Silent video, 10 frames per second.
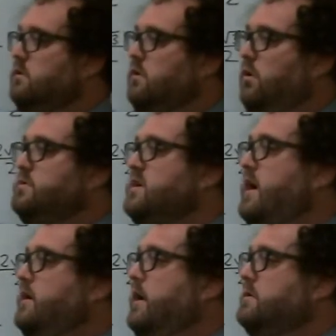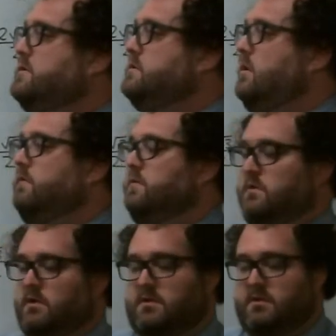cosine x over
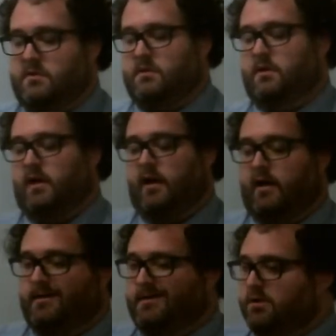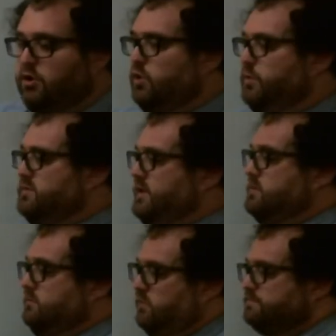this closed
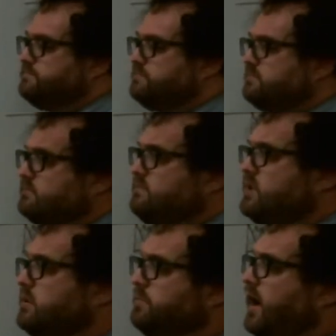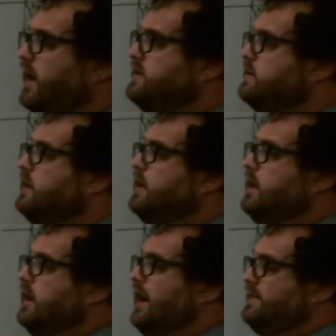interval. But,
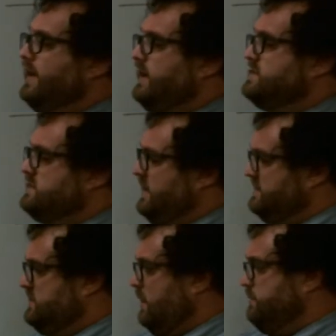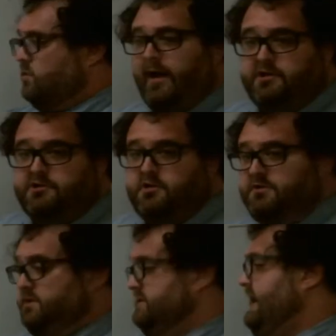like I said, some
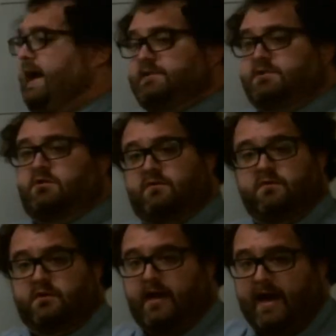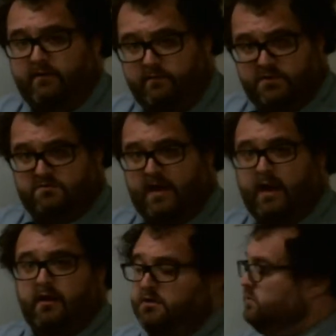questions just ask you for the average
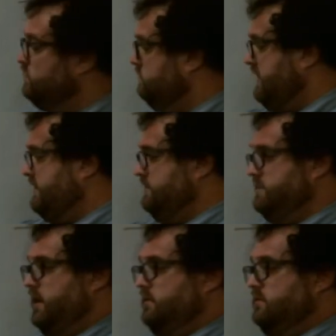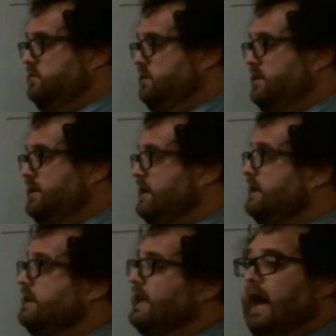value and you're done.
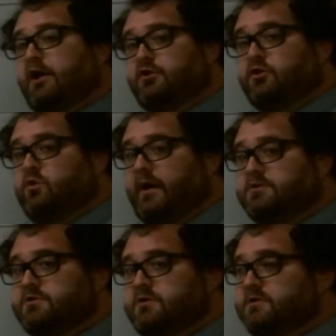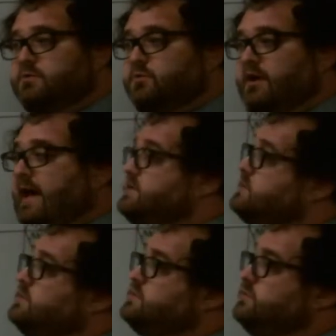The other questions will ask
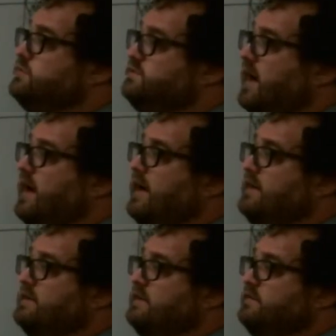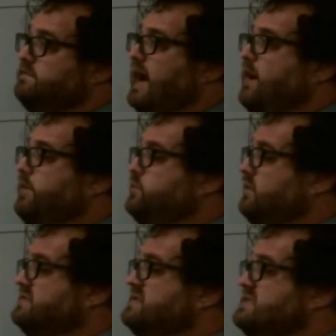you to find the value
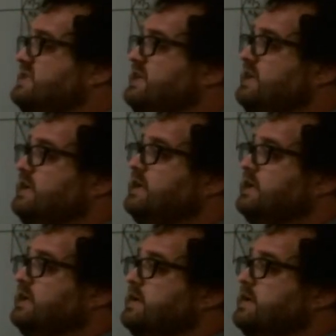of c,